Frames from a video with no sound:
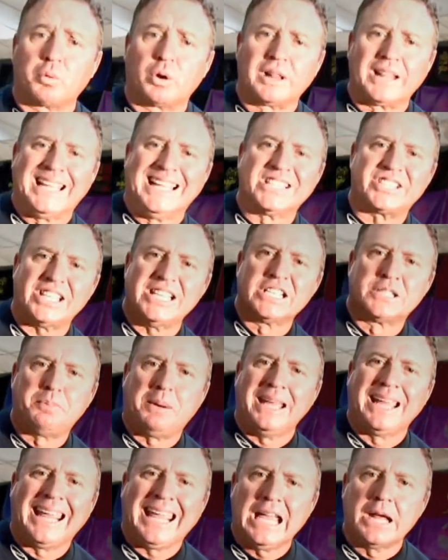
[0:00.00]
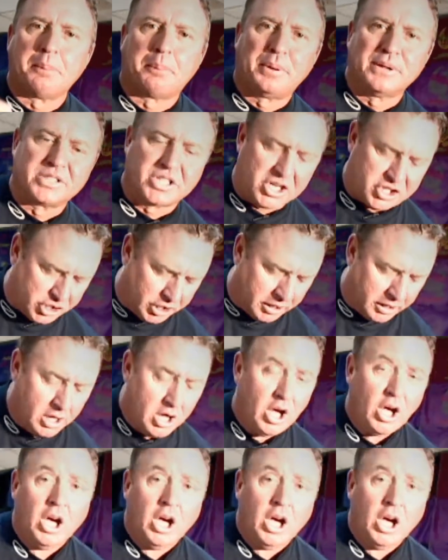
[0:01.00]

release is being in position.